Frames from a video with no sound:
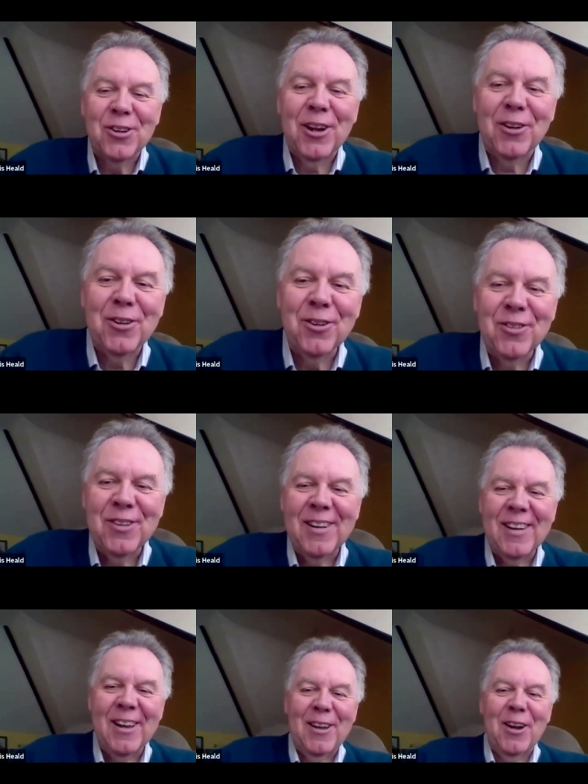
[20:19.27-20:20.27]
You know, you
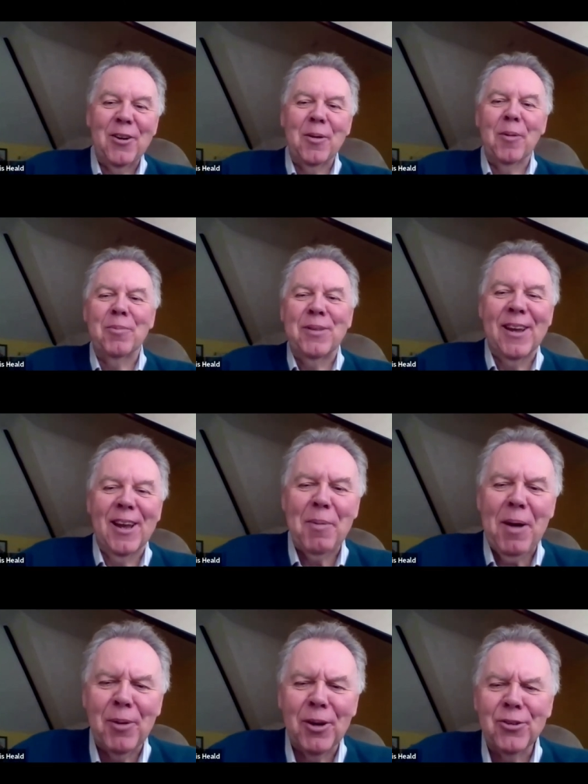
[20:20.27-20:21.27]
you know, I'm thinking
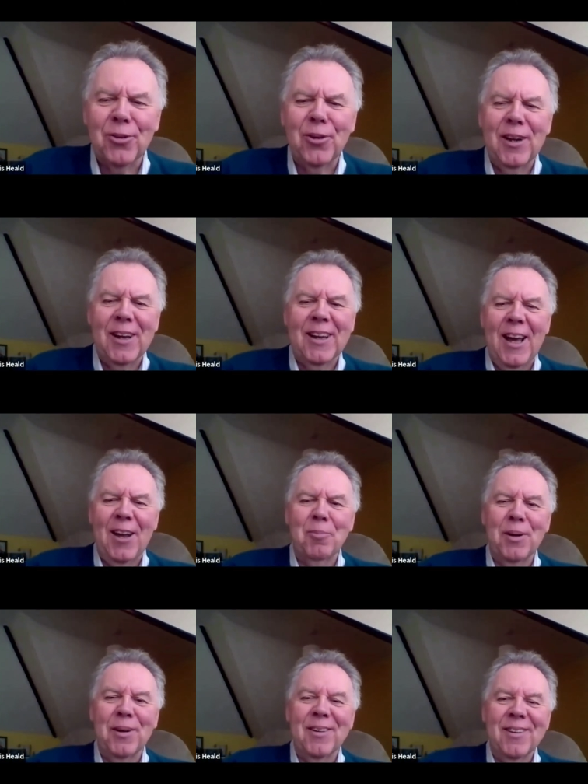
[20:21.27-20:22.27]
about my toilet again,
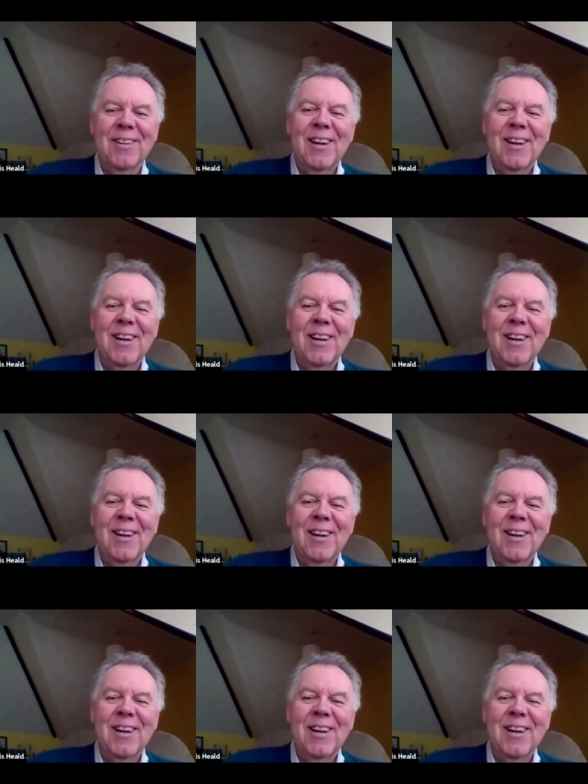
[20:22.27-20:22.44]
but